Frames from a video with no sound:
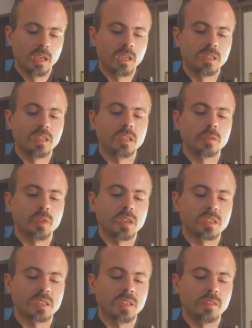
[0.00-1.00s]
Indeed, we
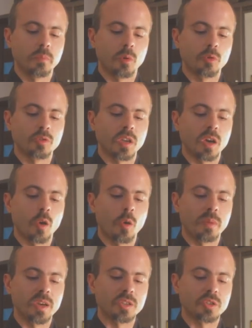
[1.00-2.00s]
receive both
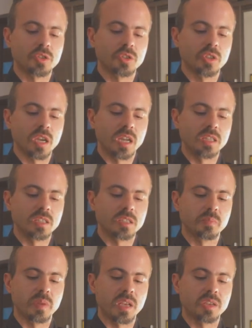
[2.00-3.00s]
homage and
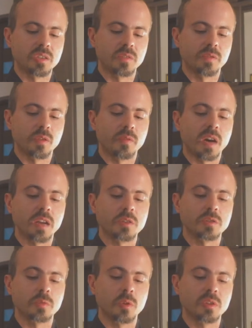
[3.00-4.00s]
inspiration from
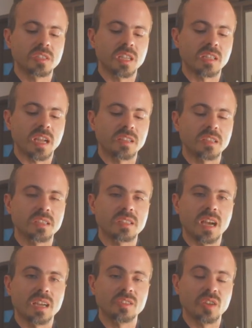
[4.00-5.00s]
various worlds that
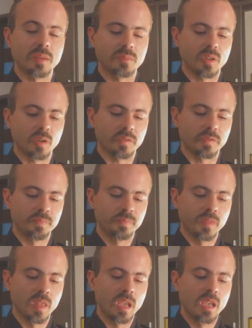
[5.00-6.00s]
others undreamt of.
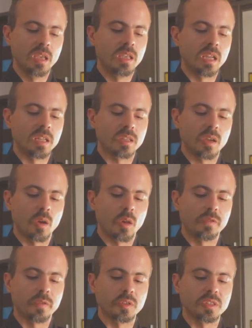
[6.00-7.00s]
Yet
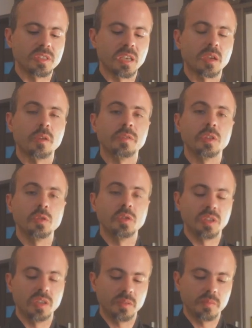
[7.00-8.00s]
all for the sake of
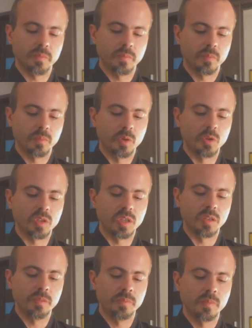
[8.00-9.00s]
duty,
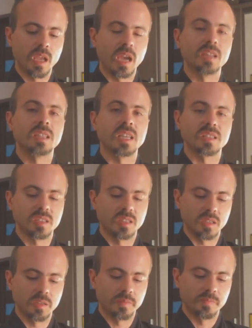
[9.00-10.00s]
beauty and
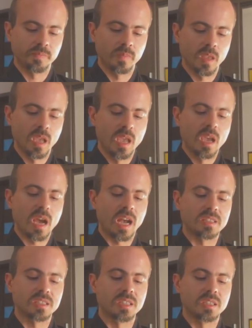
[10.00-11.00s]
destiny,
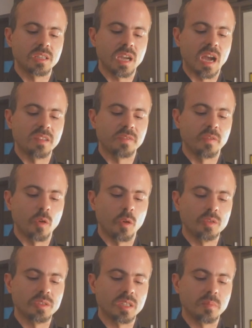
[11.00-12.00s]
as it
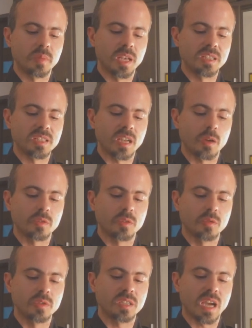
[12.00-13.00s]
unfolds and plays out
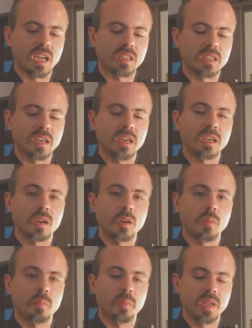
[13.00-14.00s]
to its utter
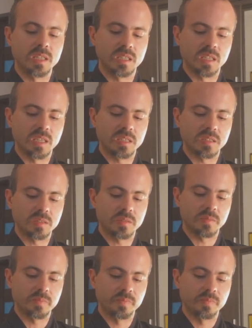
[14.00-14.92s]
completeness.